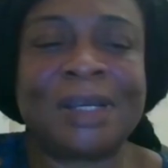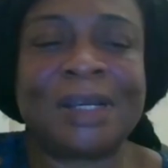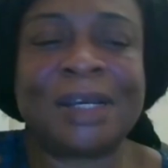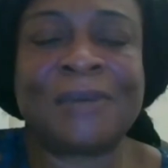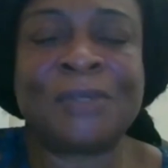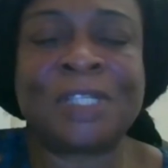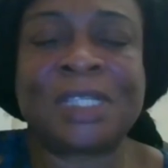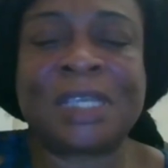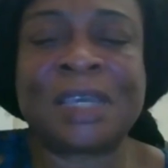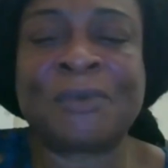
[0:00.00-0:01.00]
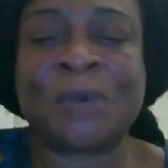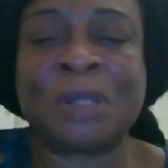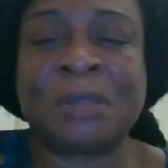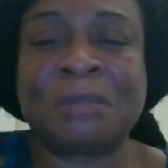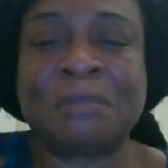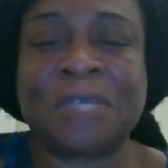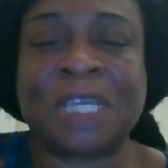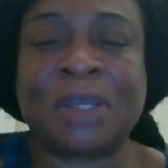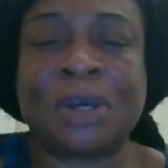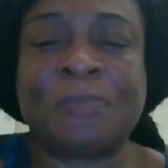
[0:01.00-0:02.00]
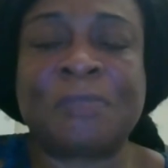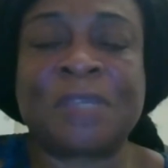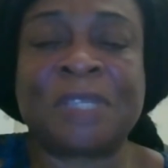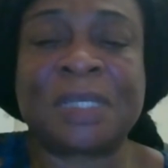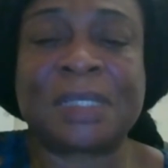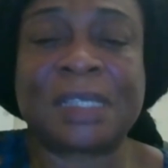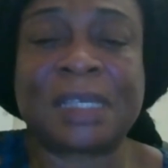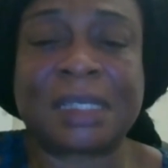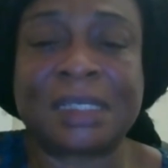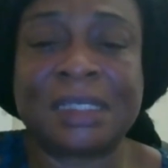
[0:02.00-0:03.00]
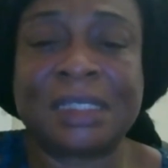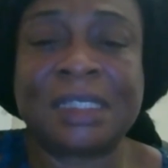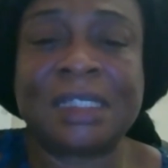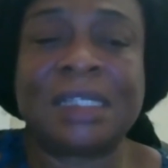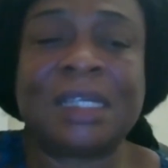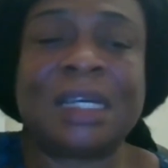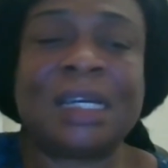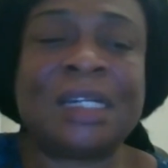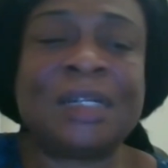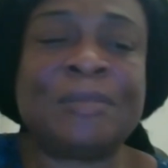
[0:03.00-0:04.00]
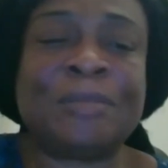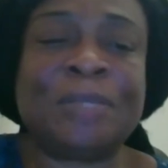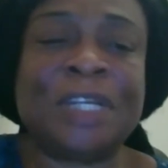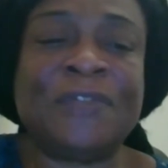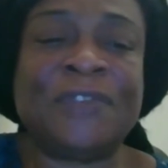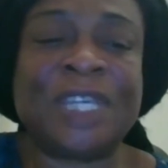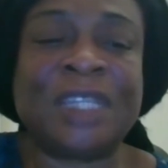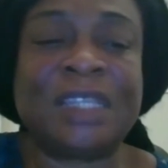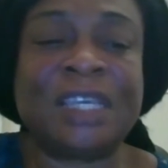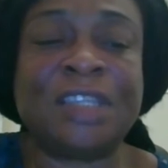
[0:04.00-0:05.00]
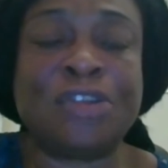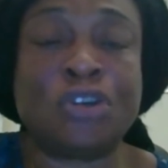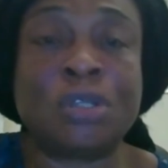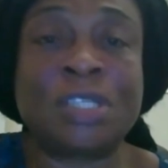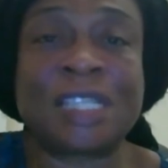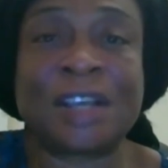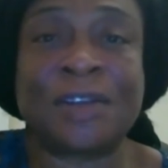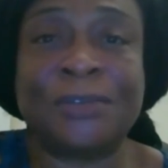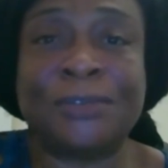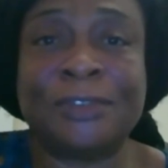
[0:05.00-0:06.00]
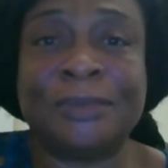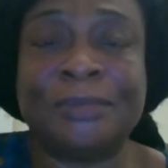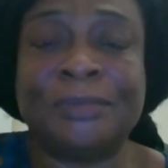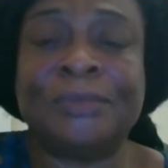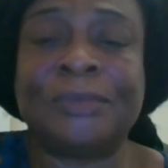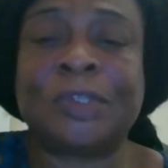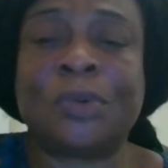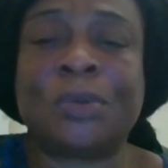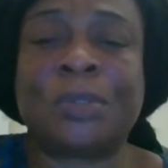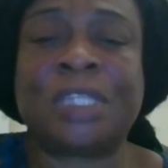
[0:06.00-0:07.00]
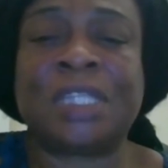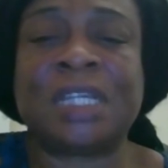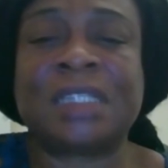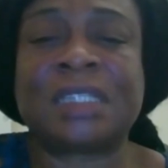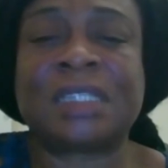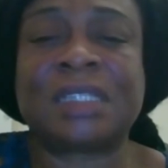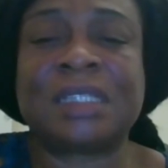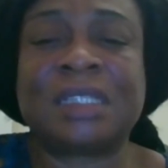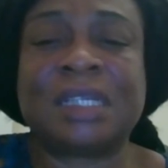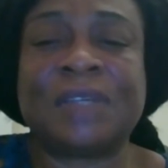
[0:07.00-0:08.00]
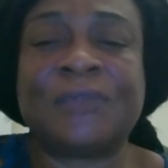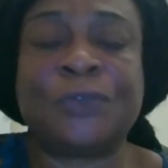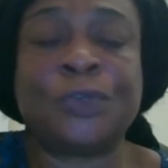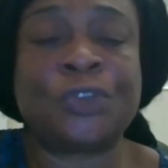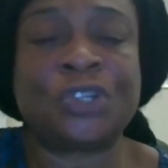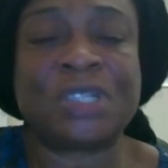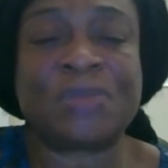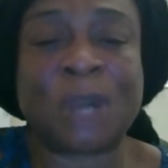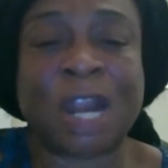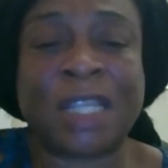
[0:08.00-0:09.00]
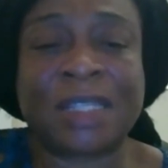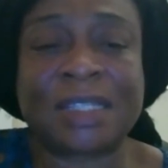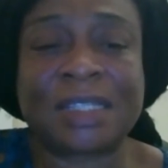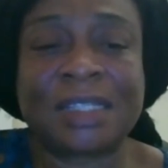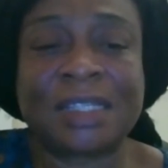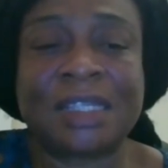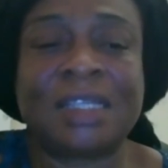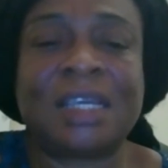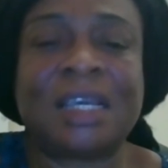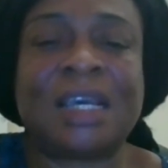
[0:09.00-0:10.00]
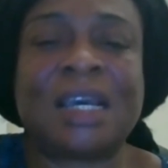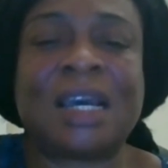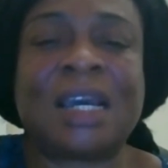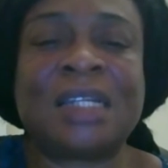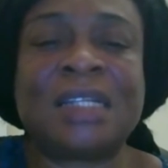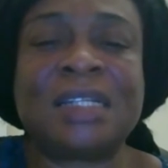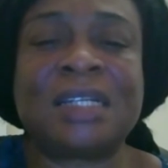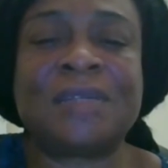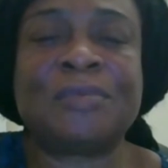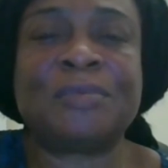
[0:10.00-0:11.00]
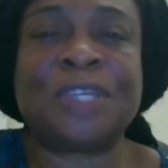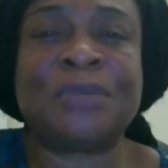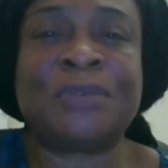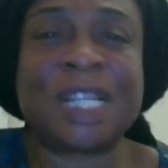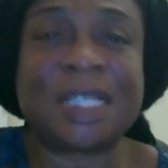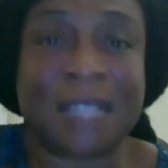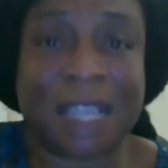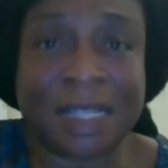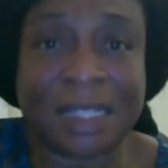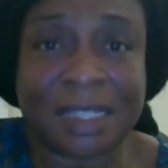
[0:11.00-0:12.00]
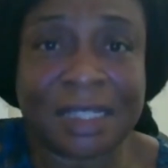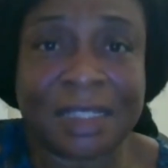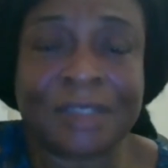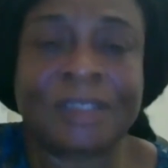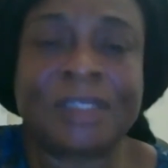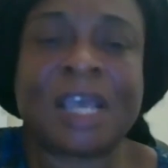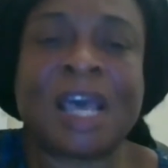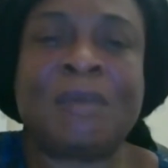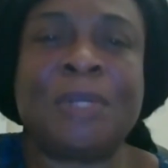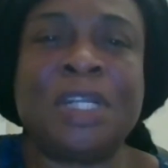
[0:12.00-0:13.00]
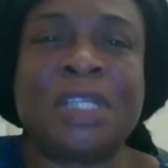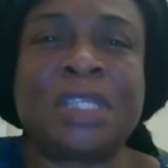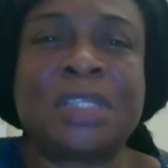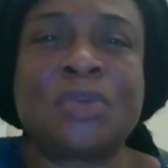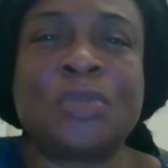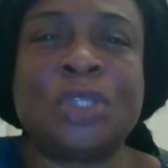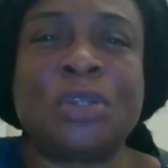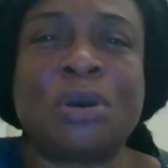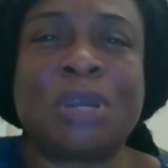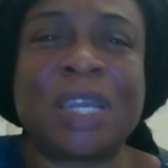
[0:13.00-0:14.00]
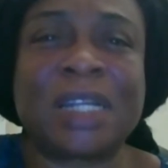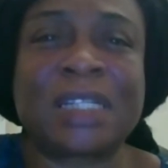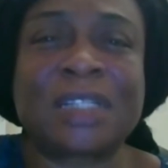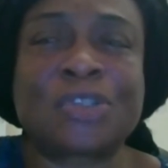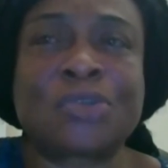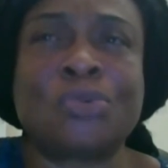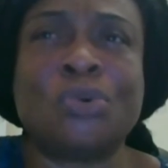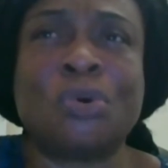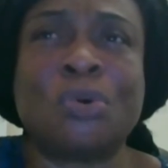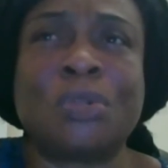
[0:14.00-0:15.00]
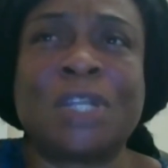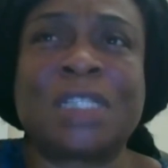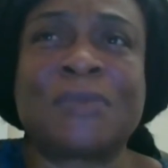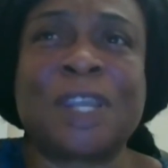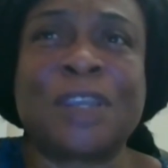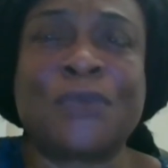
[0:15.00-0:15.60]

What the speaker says: I would say, one, being optimistic, believing in yourself, knowing that a future is bright, and be resilient, ability to be dogged, to know that when